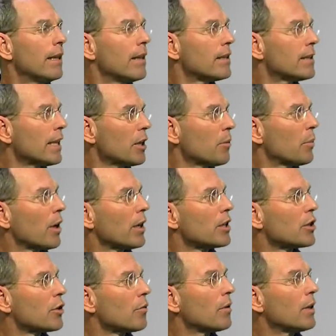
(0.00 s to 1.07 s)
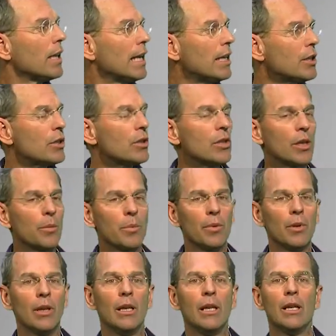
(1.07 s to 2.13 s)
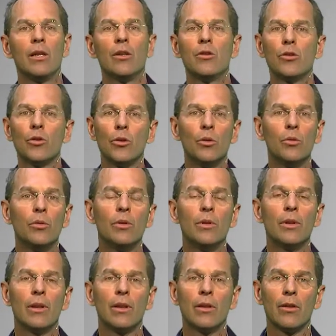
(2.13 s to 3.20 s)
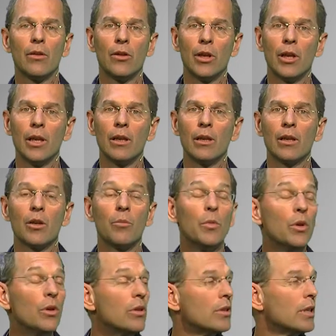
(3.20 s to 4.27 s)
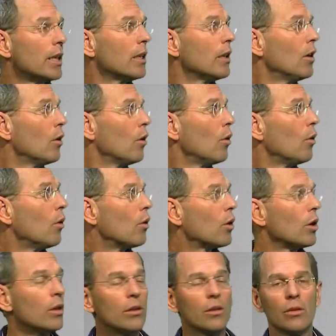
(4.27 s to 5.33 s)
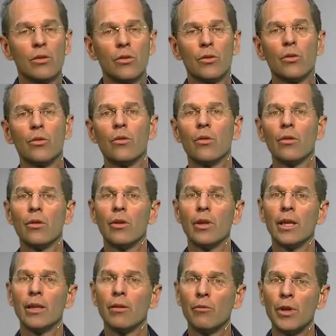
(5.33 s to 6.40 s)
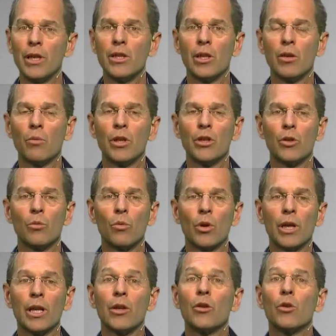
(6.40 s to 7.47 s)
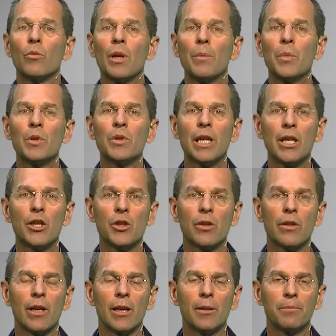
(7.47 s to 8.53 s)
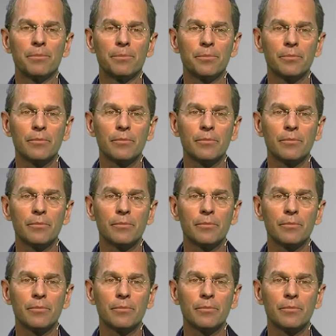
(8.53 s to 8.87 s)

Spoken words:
The second part is your relationship to the community or to the region in which you're working, your reputation there.